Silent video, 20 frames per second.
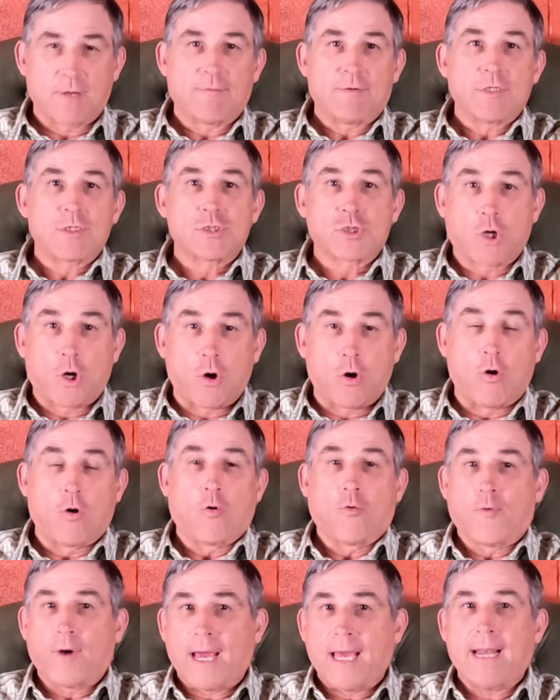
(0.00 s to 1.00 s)
of a
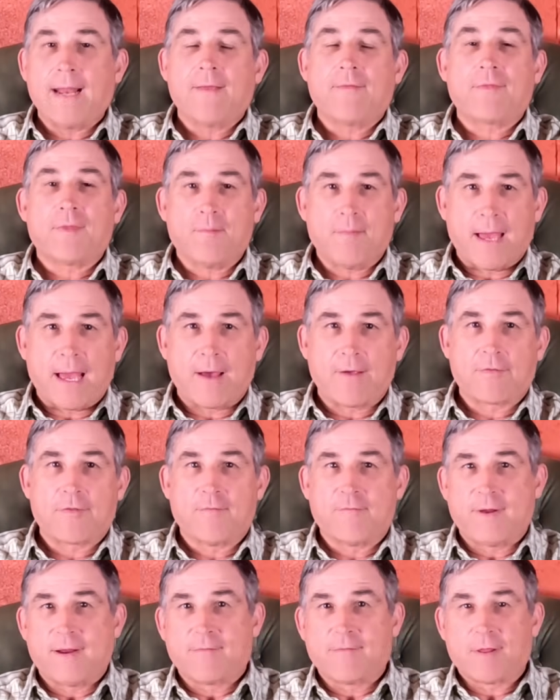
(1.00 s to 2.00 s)
shoal right at the mouth
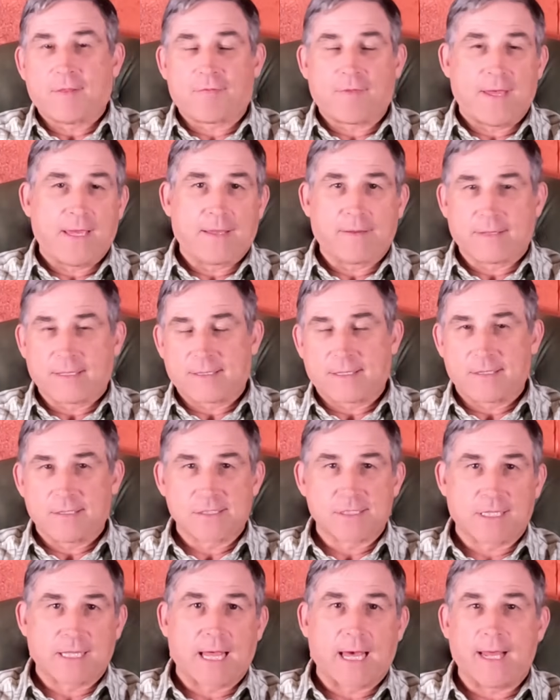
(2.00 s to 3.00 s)
of everything. That
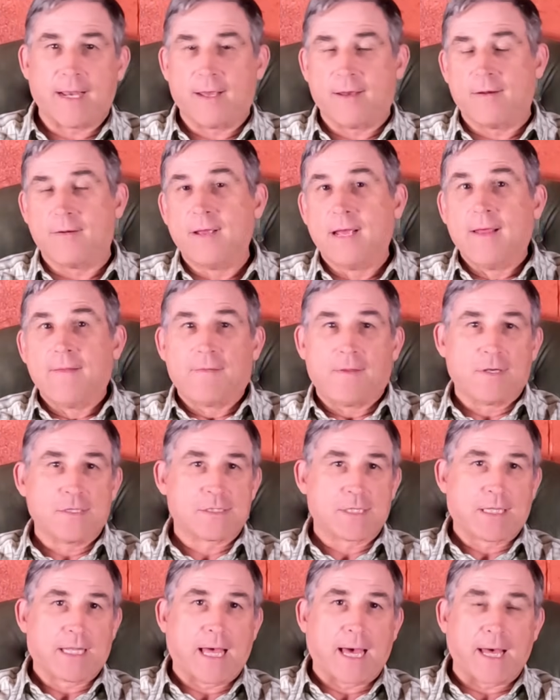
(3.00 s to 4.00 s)
there's a lot
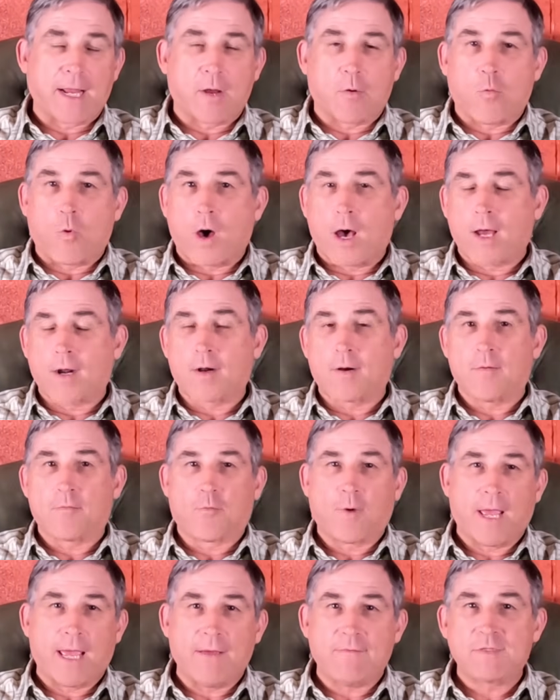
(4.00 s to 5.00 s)
of water,
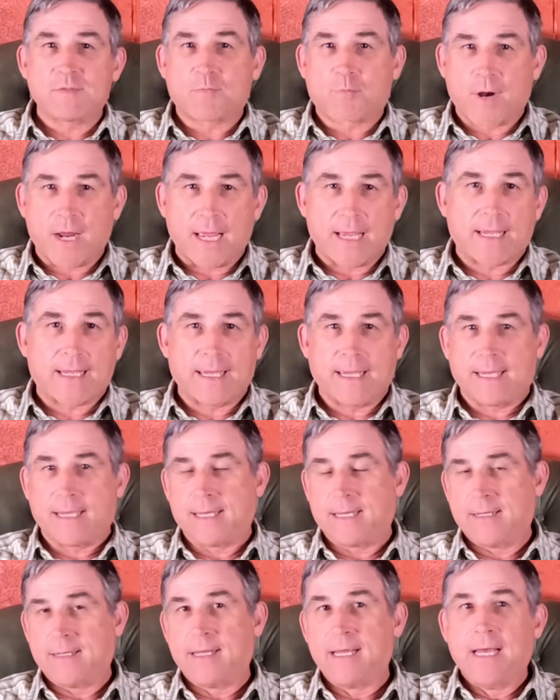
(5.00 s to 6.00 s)
waves breaking,
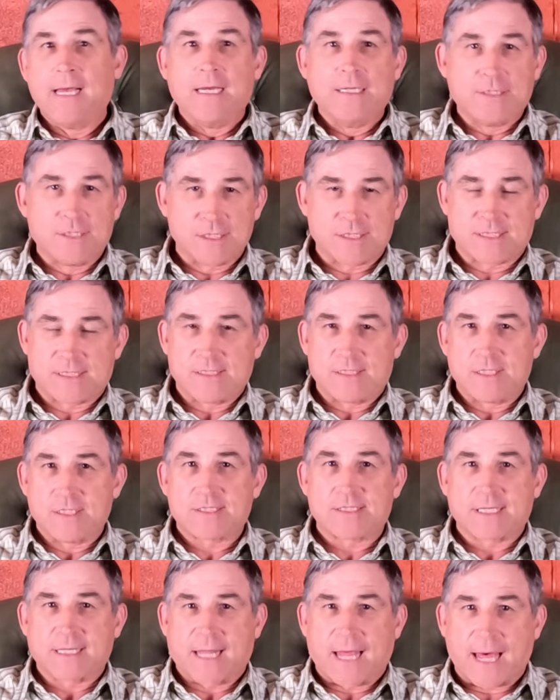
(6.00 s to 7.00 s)
and
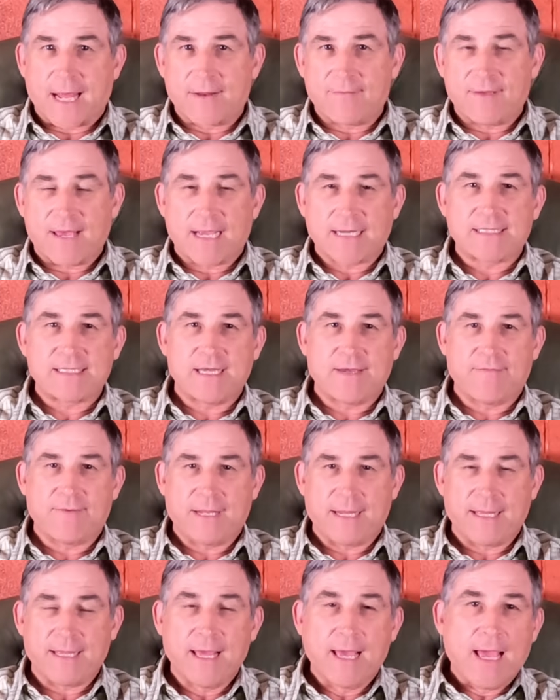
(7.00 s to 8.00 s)
just a lot of
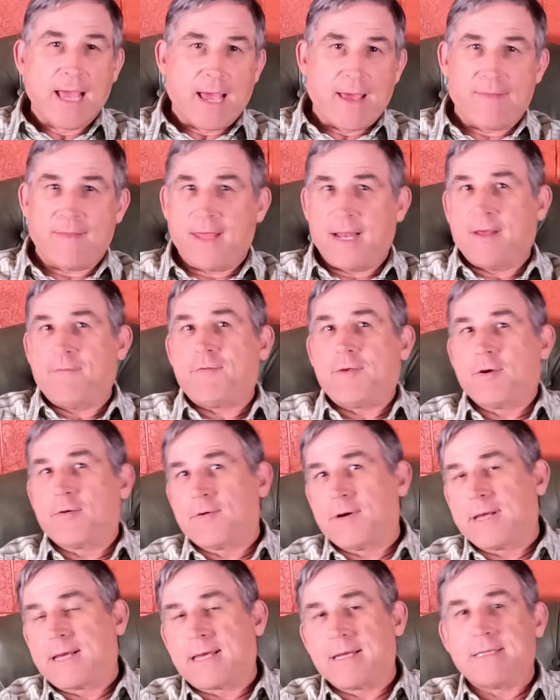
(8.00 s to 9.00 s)
activity. And then if you
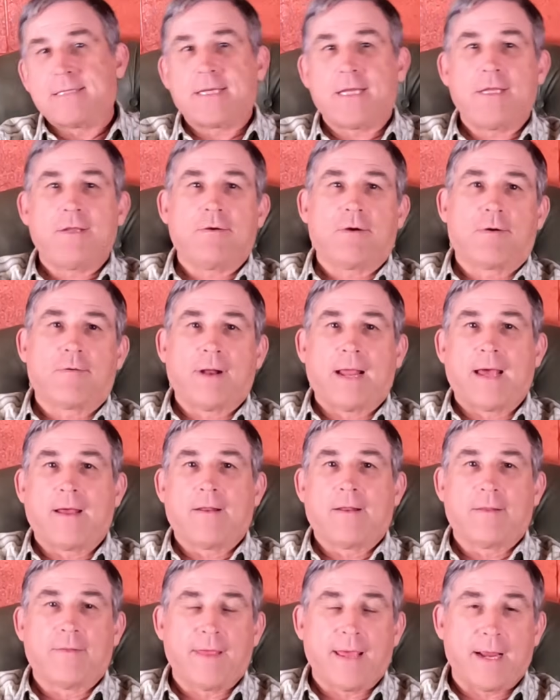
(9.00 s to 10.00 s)
were to continue
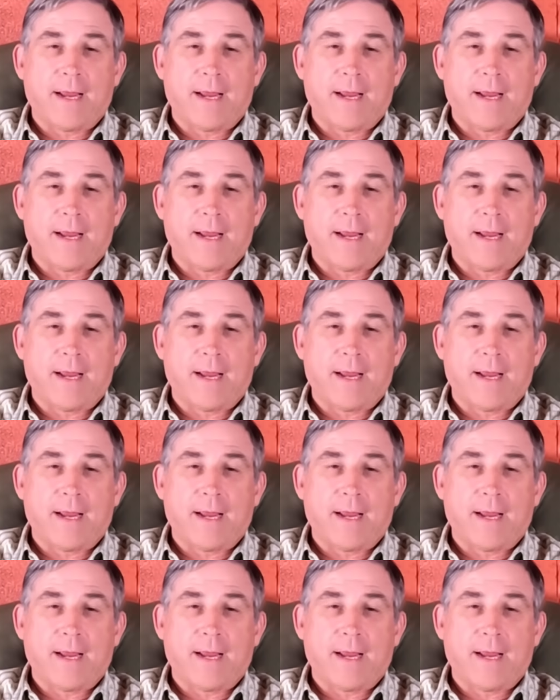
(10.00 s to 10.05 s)
around